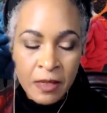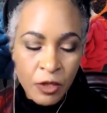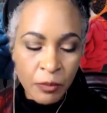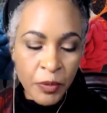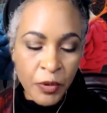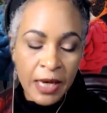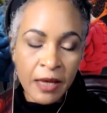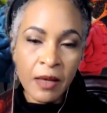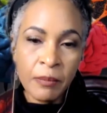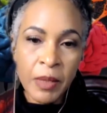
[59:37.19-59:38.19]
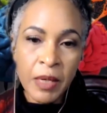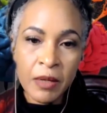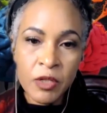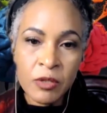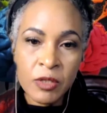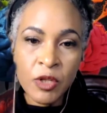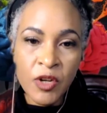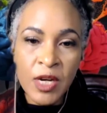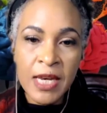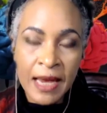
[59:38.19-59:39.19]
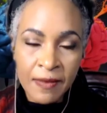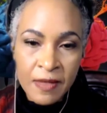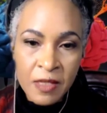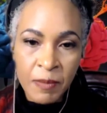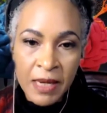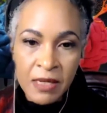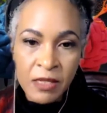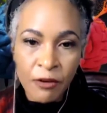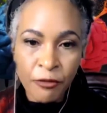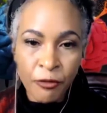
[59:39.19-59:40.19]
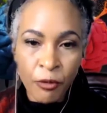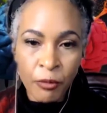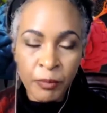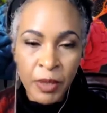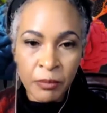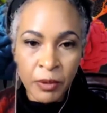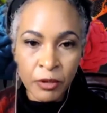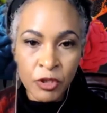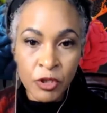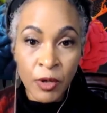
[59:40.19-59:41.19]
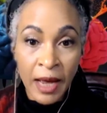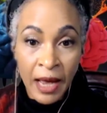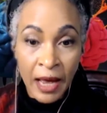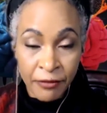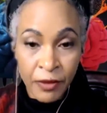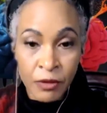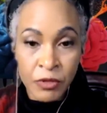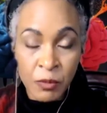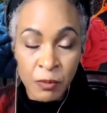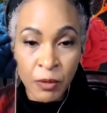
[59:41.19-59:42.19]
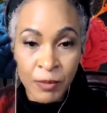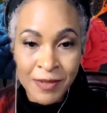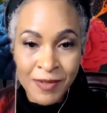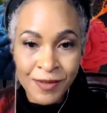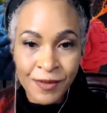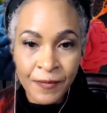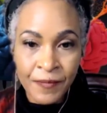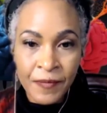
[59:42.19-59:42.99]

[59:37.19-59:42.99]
to bring people, to create the space for people to have those moments.